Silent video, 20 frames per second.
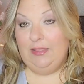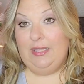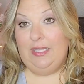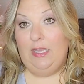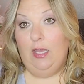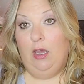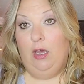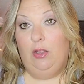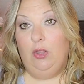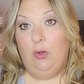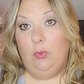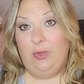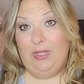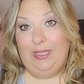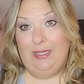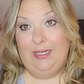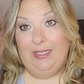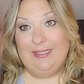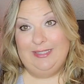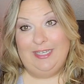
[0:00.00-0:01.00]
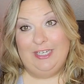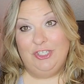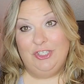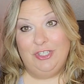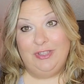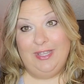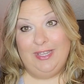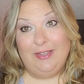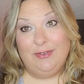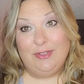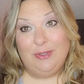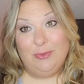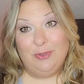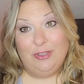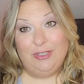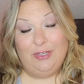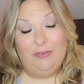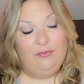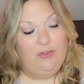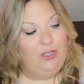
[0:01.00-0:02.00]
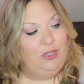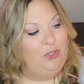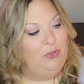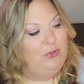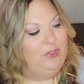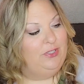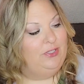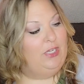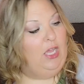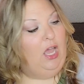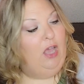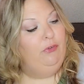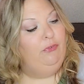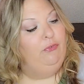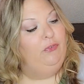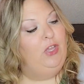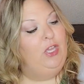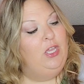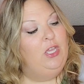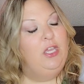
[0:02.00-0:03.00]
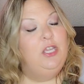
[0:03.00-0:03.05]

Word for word: the Halloween section, they have some really fun new stuff.